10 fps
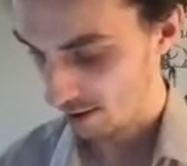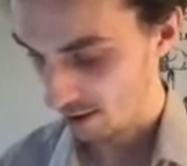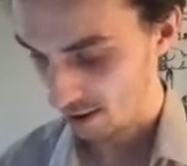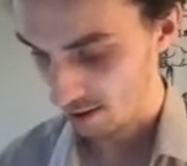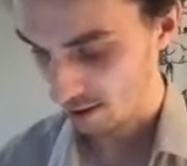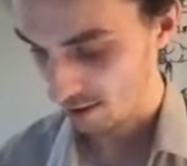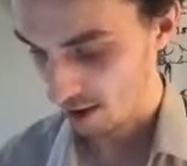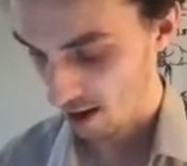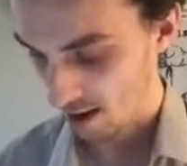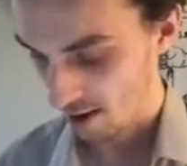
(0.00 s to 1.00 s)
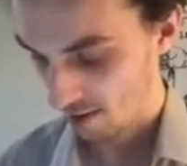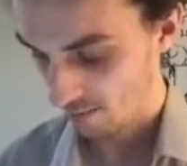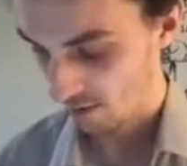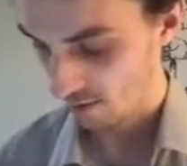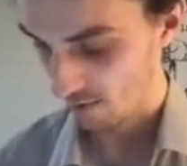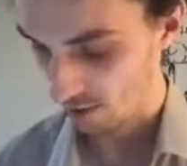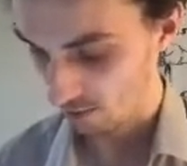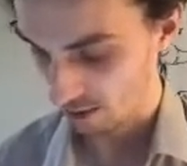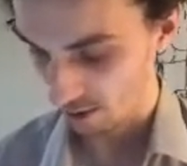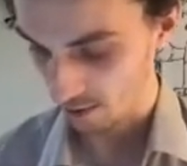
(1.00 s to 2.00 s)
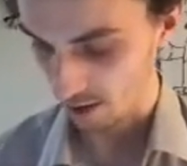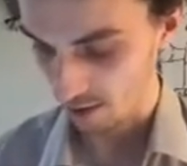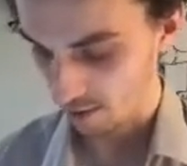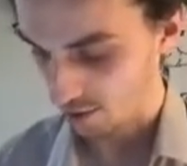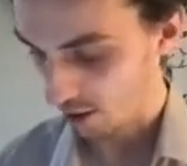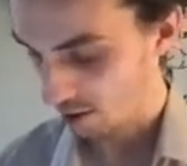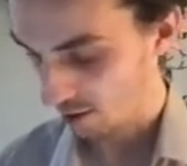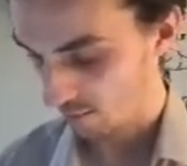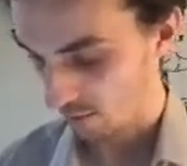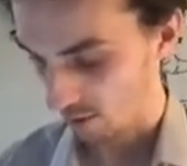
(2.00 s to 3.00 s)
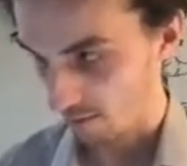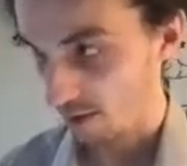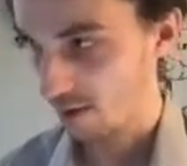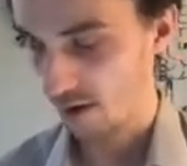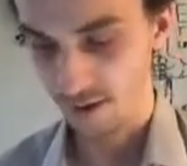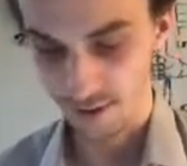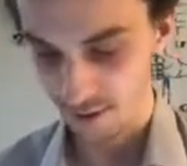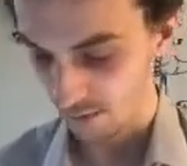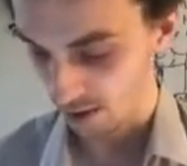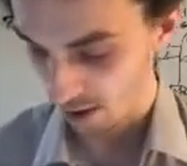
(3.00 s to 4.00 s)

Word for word: in this setting, Vasconcelos had this conjecture from 1979,